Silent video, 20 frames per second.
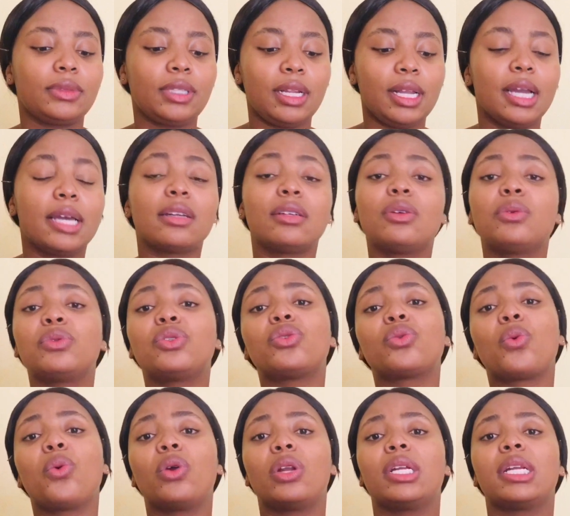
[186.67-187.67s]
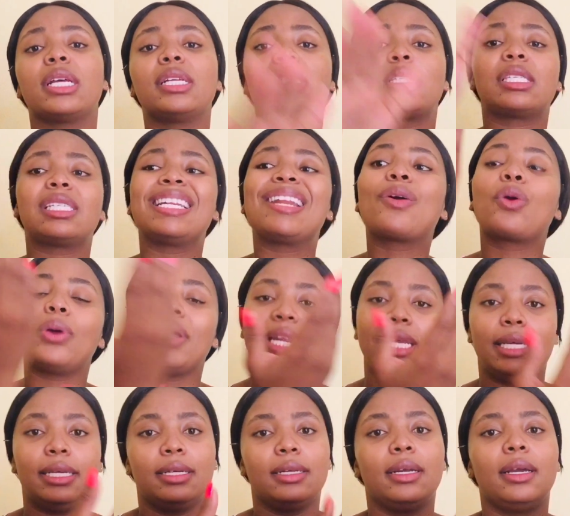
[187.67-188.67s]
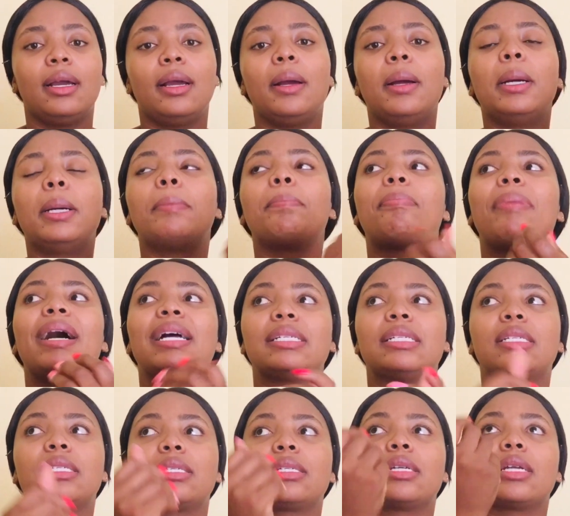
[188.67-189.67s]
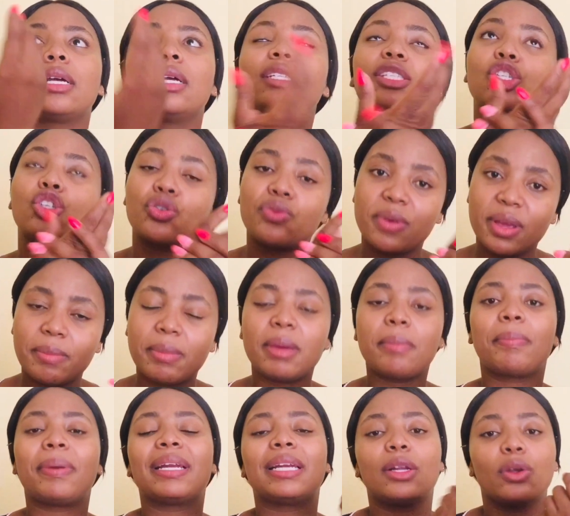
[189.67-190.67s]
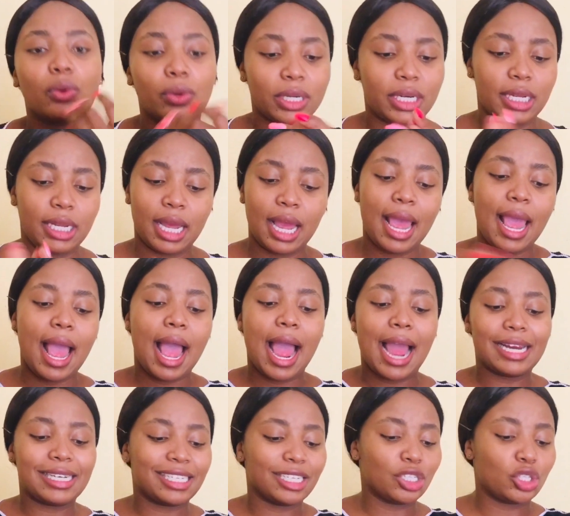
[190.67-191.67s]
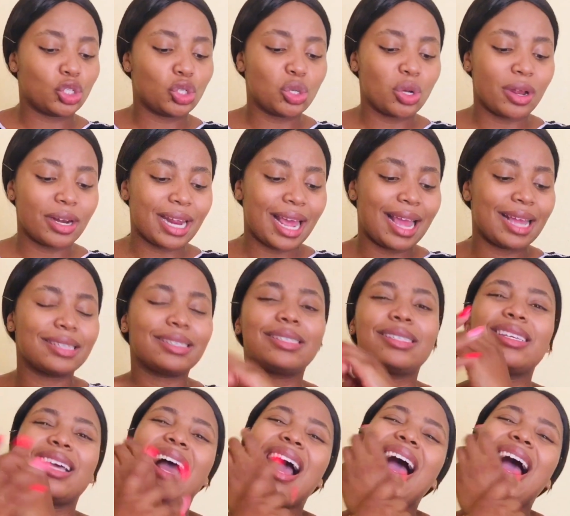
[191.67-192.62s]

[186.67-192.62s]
i don't know what you call it it's liquidy but it's creamy but liquidy and it's not as